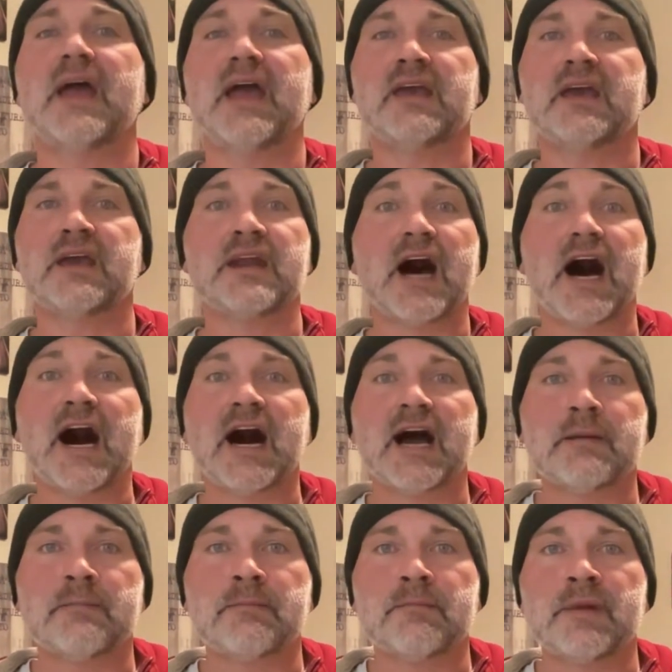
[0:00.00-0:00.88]
And
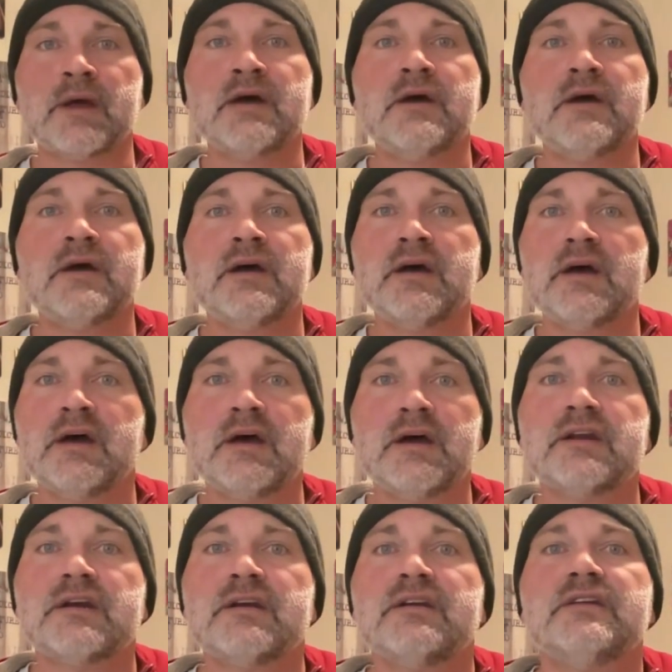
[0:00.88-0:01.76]
I am
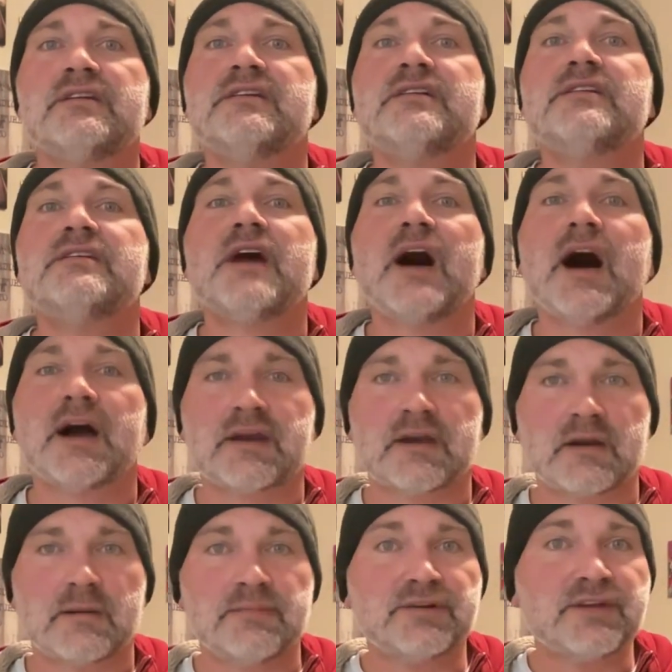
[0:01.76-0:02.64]
not
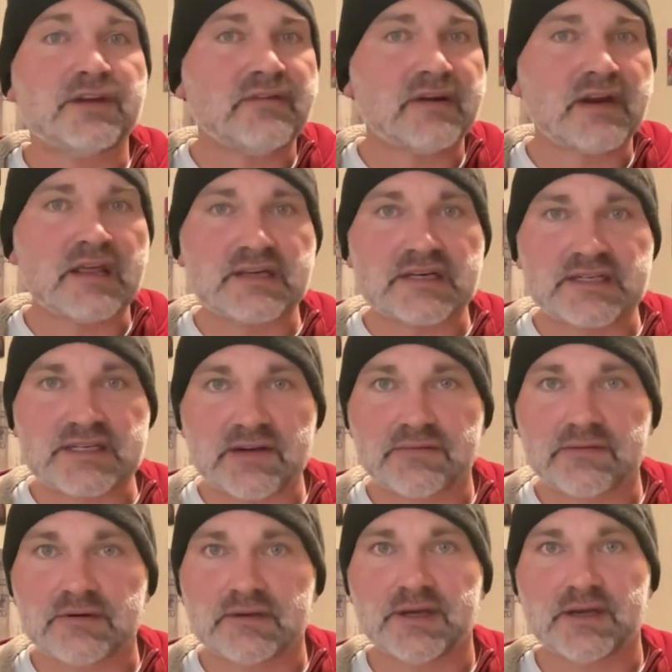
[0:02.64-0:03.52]
going to believe anything
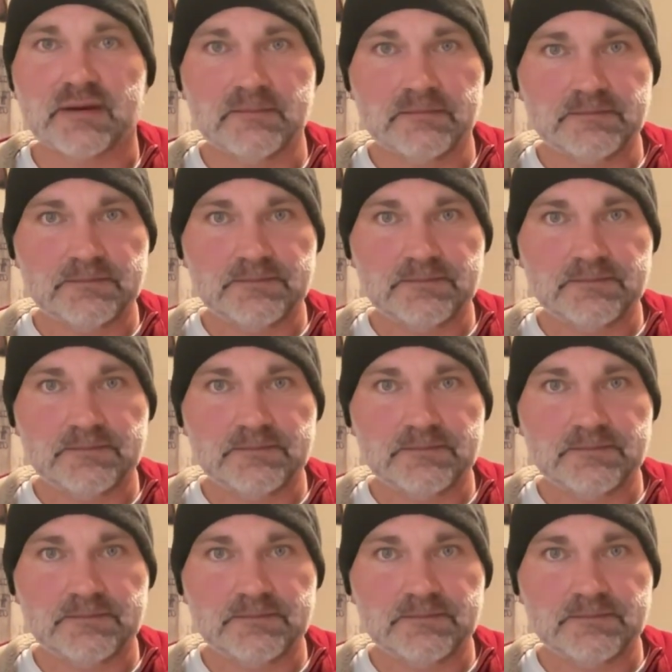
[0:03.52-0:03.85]
differently.